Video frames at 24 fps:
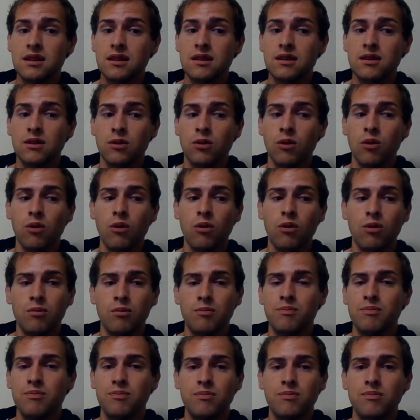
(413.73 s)
the whole
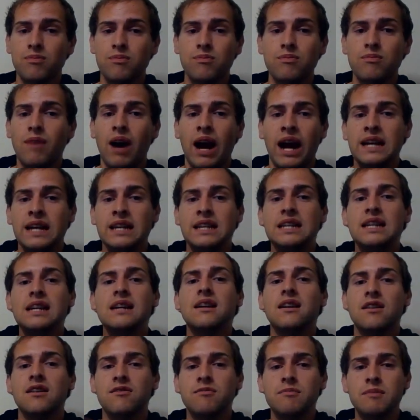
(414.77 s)

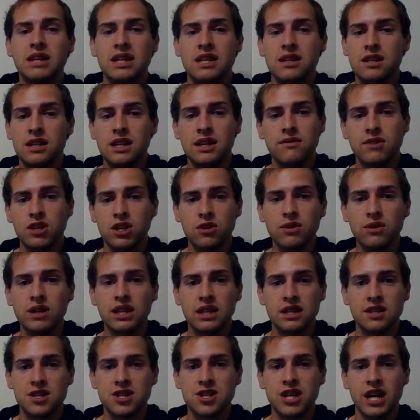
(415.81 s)
idea of me even doing
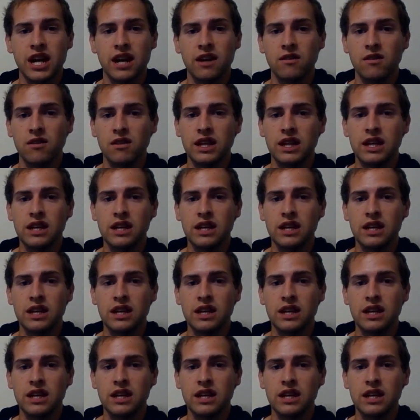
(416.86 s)
this channel